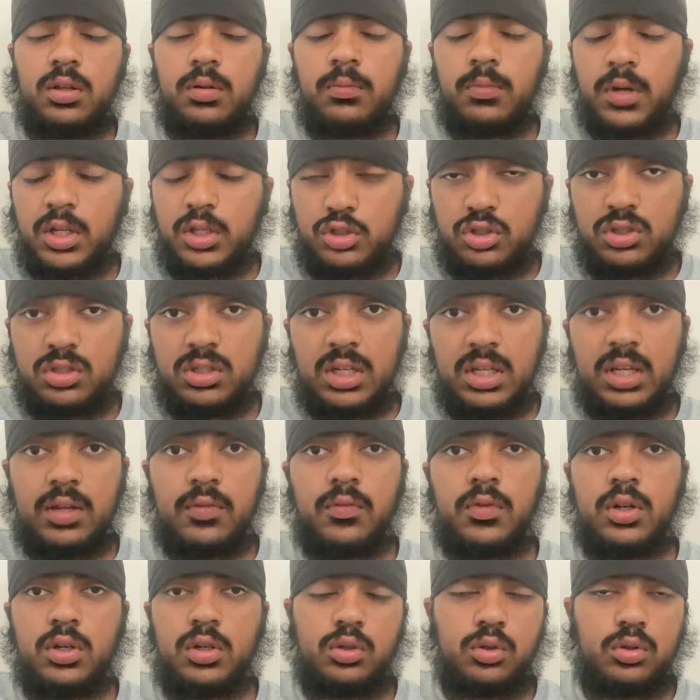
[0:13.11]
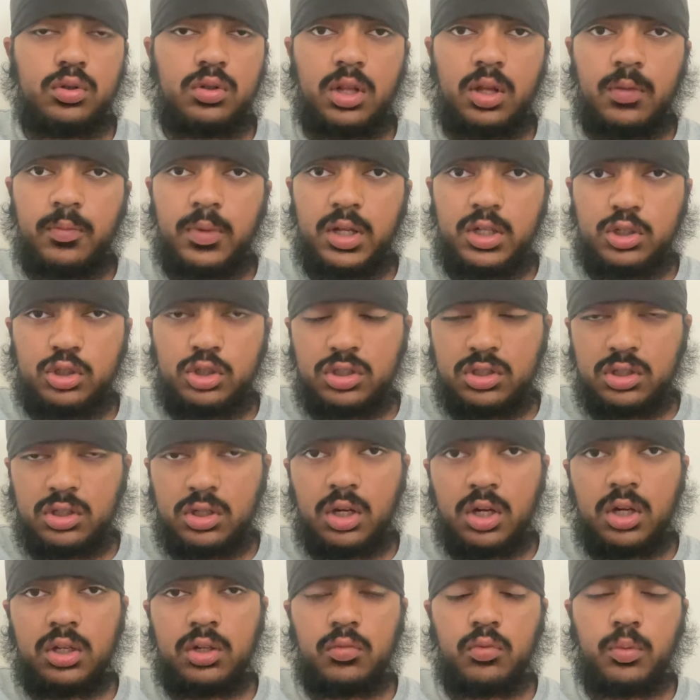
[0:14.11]
Manchester Evening News that Manchester
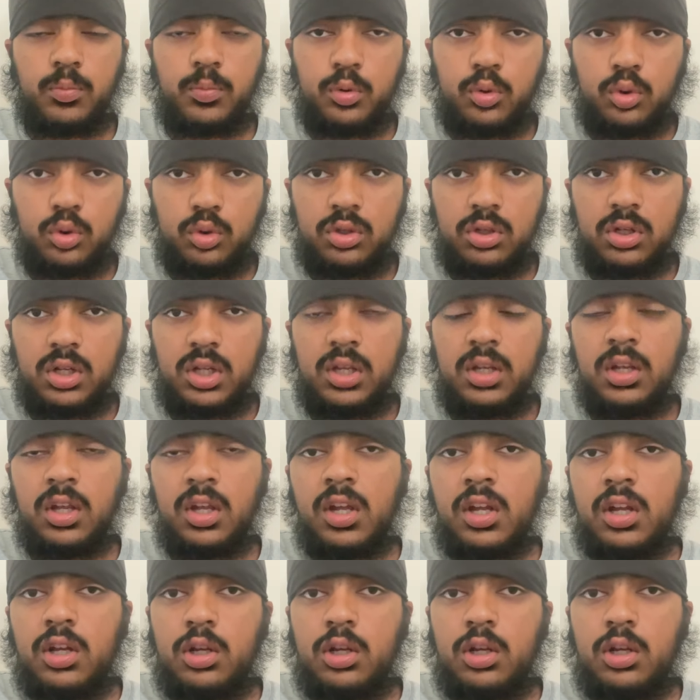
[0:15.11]
United are reportedly